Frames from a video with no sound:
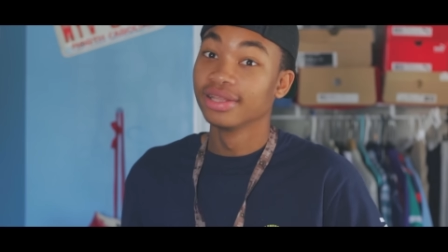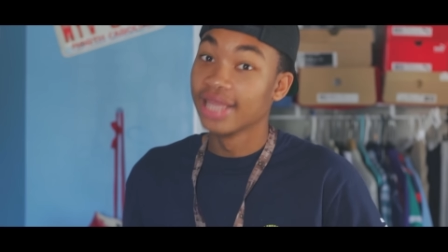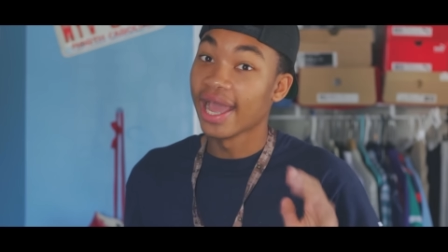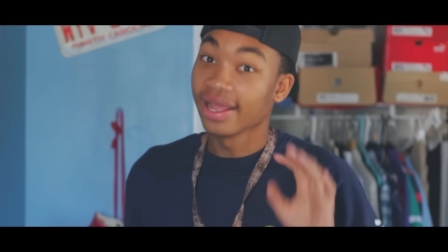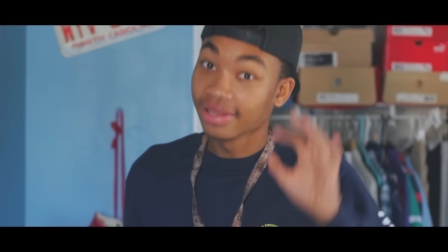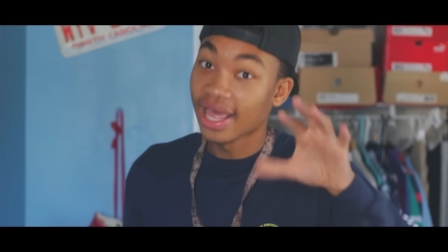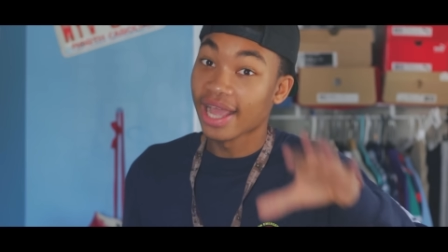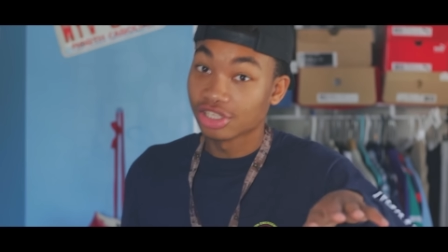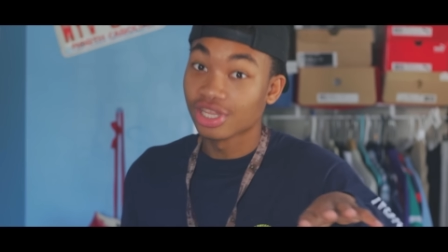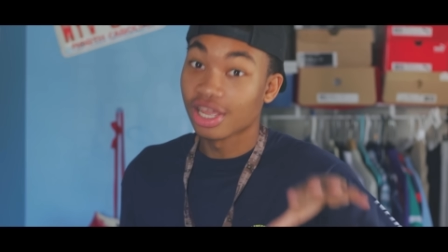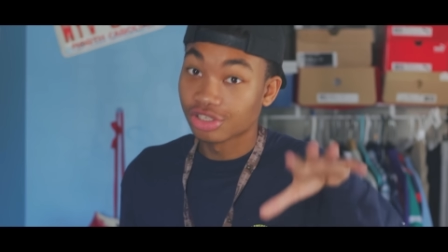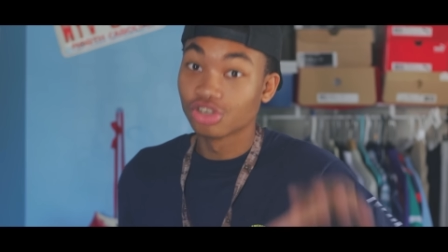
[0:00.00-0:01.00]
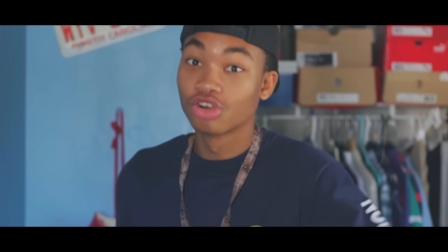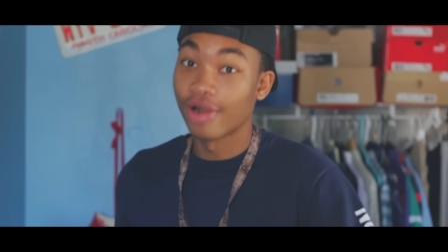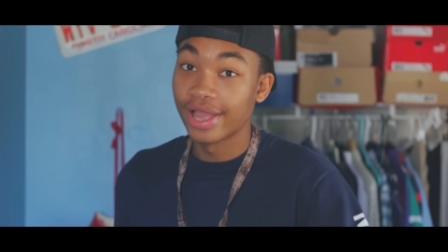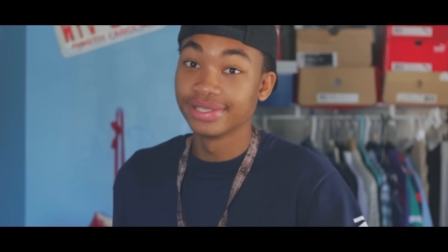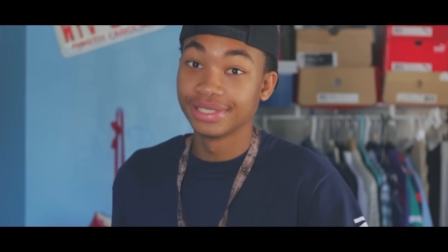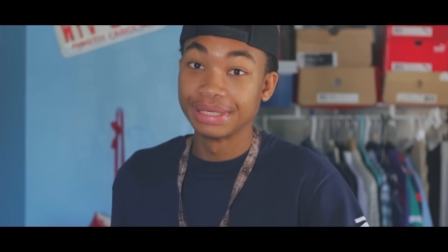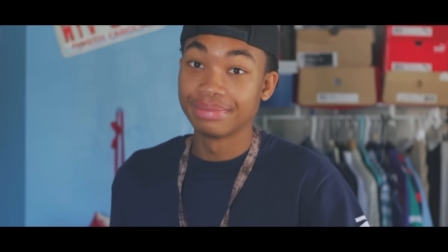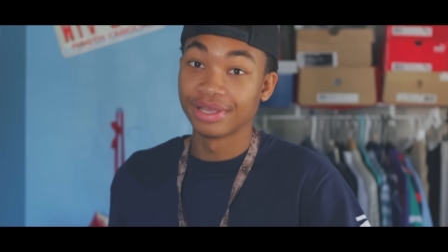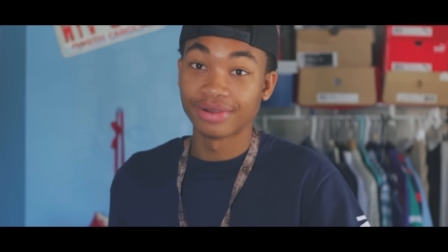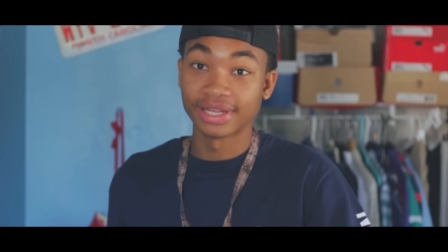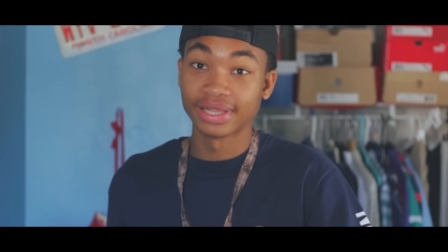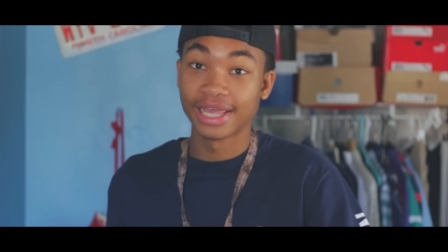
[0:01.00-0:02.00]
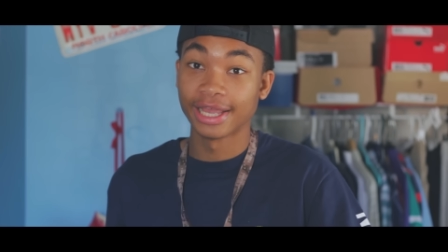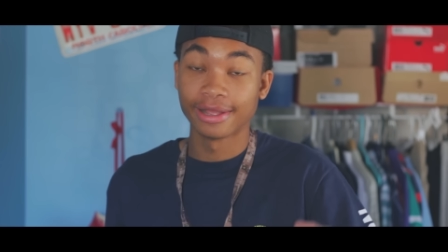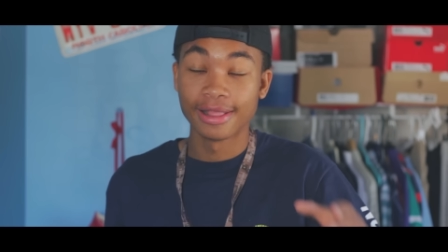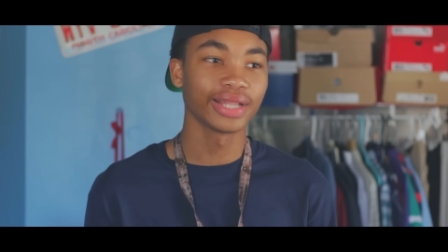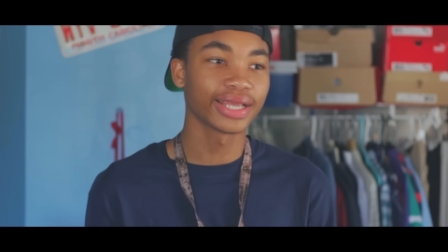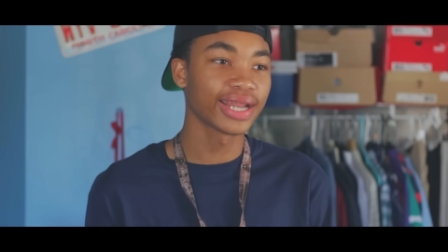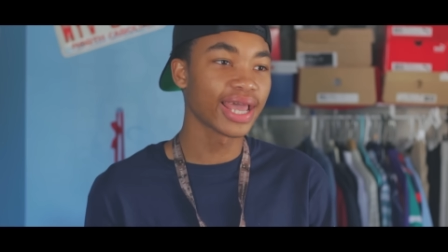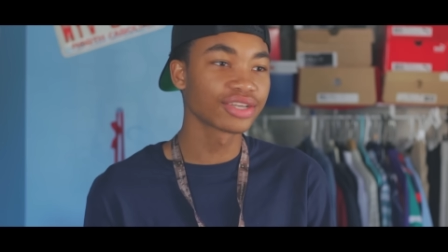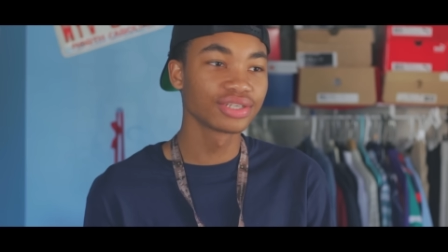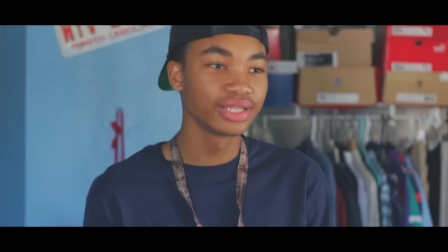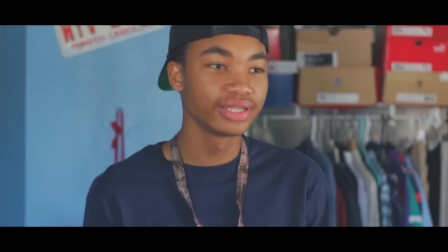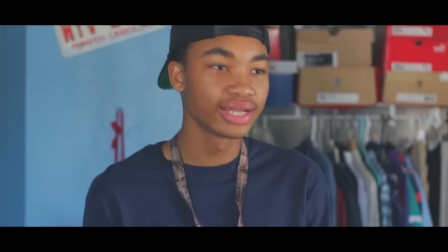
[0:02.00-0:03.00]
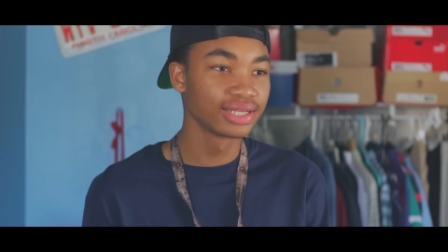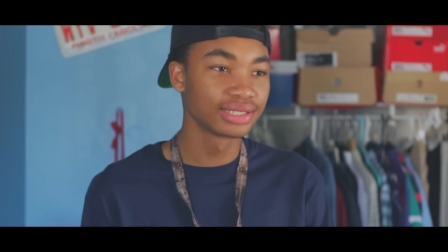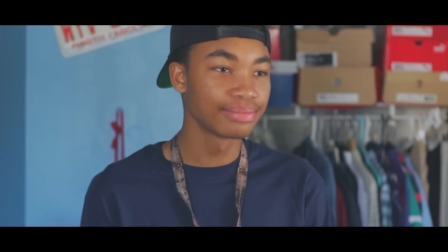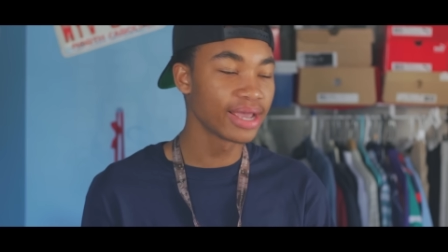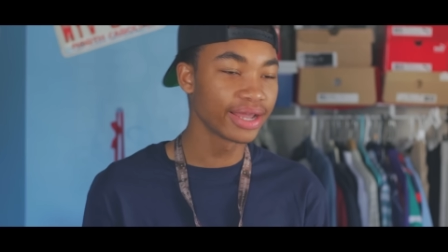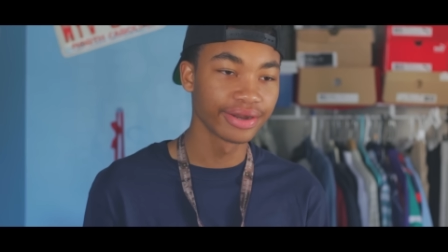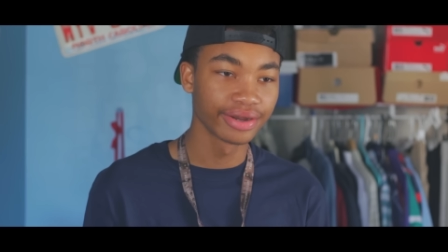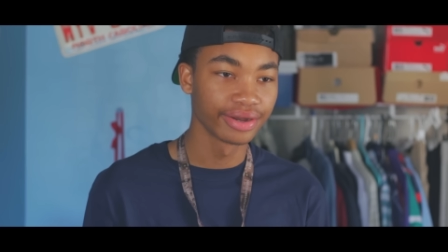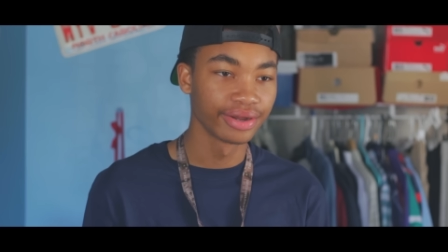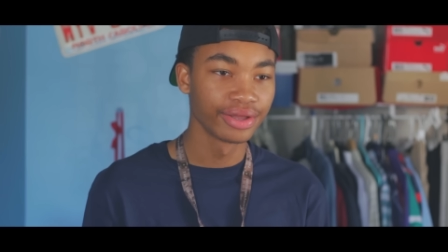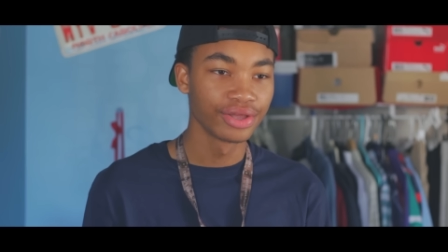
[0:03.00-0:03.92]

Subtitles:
That's crazy to me right there. Like, it actually doesn't matter.